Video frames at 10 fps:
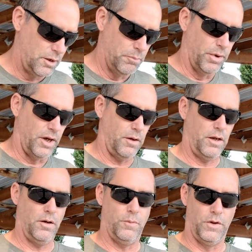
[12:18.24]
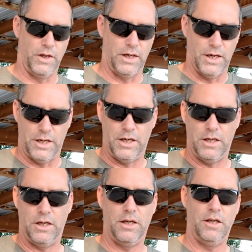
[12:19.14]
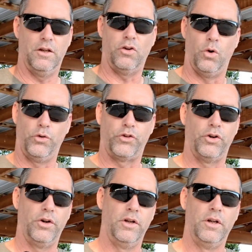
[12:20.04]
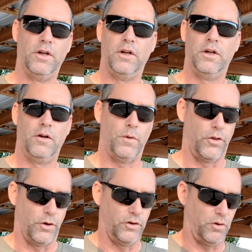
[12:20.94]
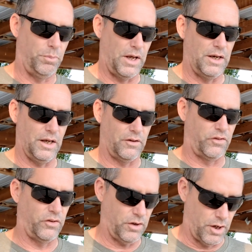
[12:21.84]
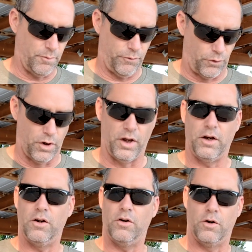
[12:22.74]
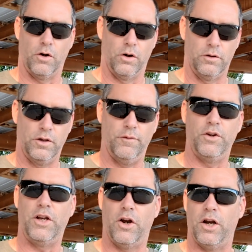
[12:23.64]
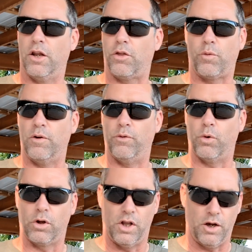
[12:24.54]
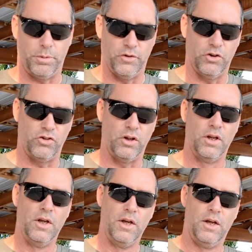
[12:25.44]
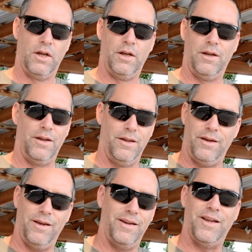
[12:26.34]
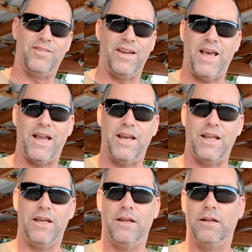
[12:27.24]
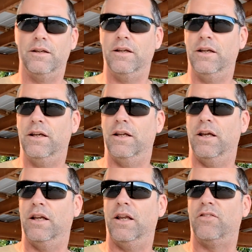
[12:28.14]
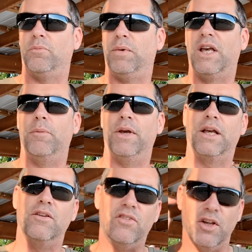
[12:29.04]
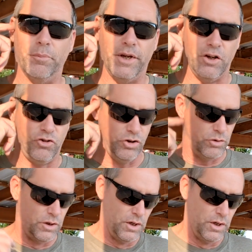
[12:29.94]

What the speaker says: but when the gun is holstered, whether it's appendix up front or if you carry it at a 3-4 o'clock position, it doesn't add any, it doesn't become a concealment issue.